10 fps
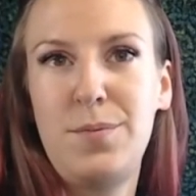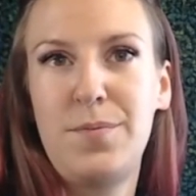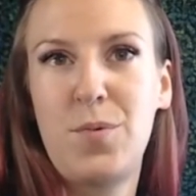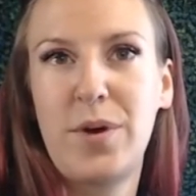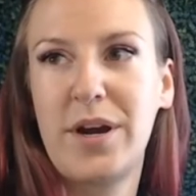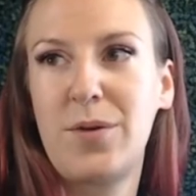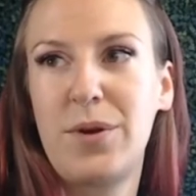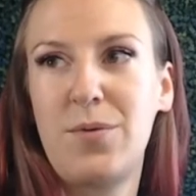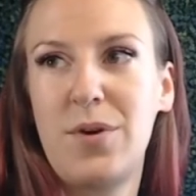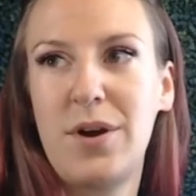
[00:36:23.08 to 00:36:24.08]
where
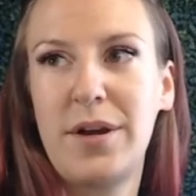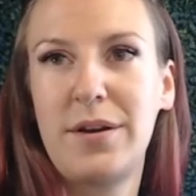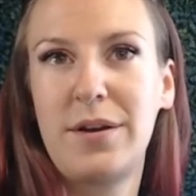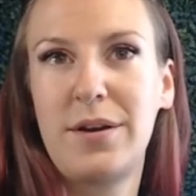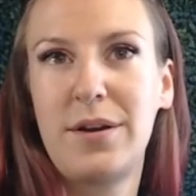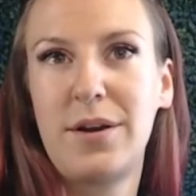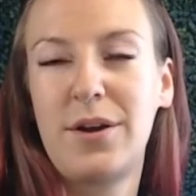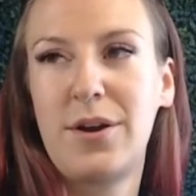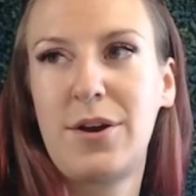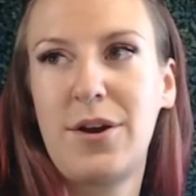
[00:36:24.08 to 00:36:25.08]
we want
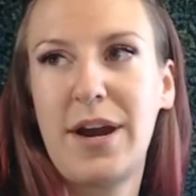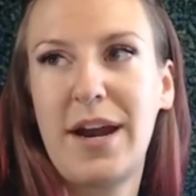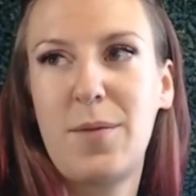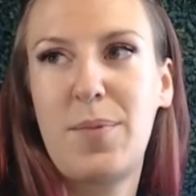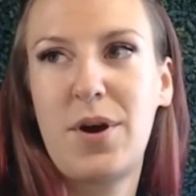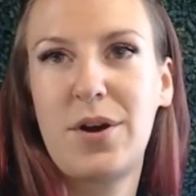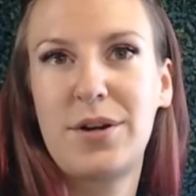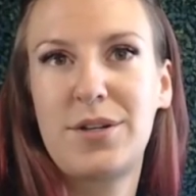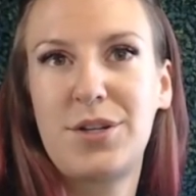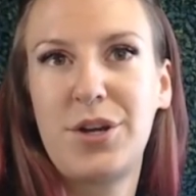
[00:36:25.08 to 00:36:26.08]
her hair
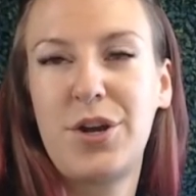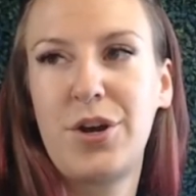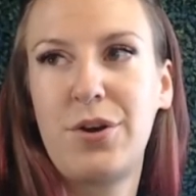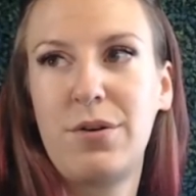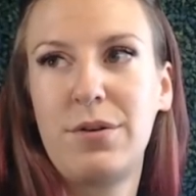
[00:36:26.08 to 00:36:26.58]
part to go.